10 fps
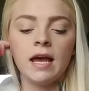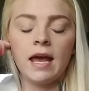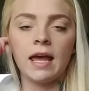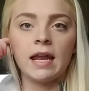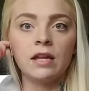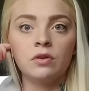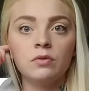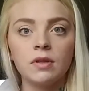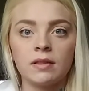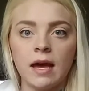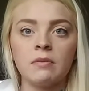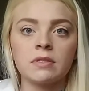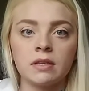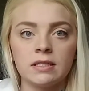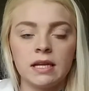And I knew that was
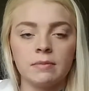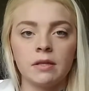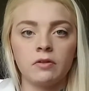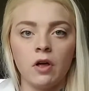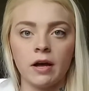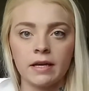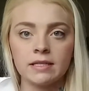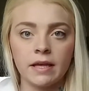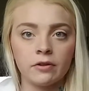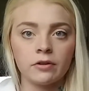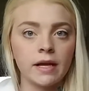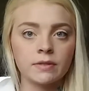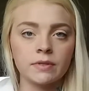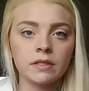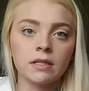going to take me the longest. The other
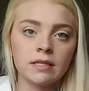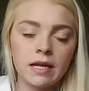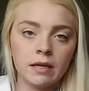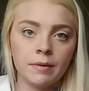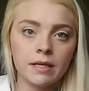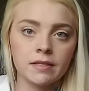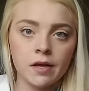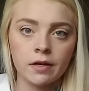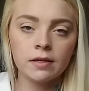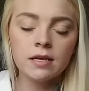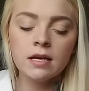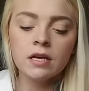class wasn't going to take me as long.